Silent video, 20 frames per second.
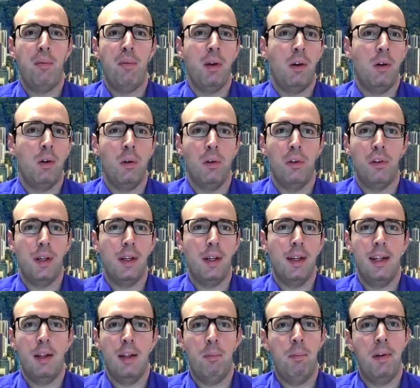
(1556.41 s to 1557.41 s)
because
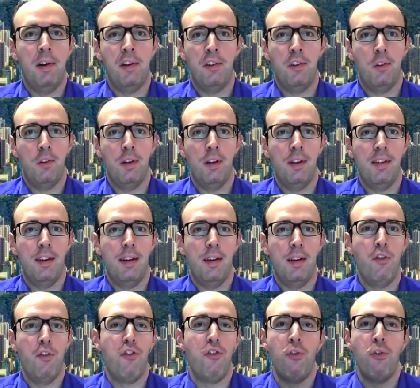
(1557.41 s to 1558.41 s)
that person is
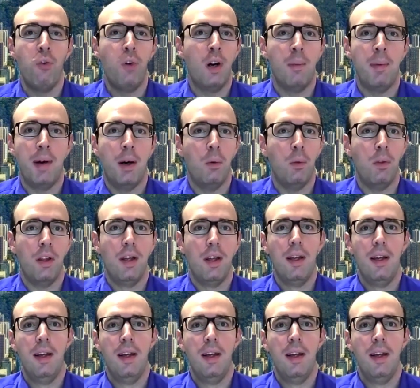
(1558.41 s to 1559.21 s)
unsure about